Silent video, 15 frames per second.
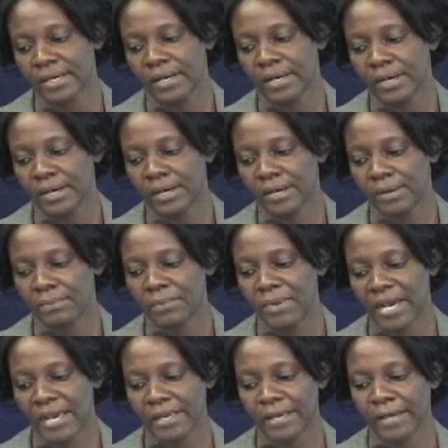
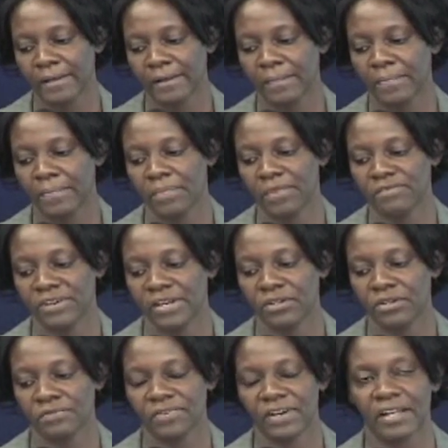buyer, the
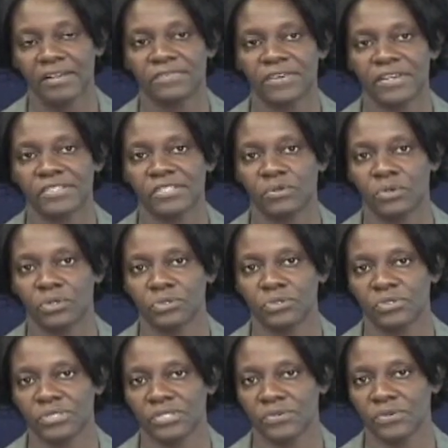value of alpha is equal
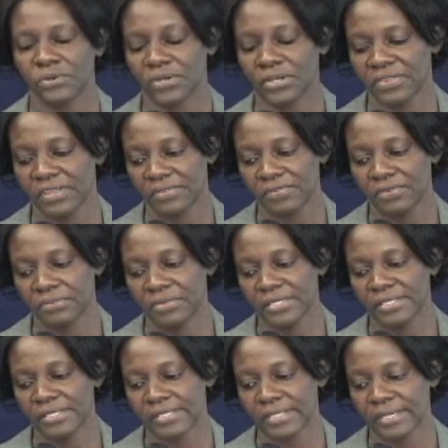to 0, it therefore
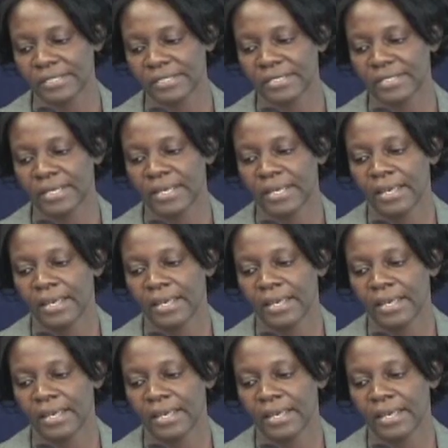means that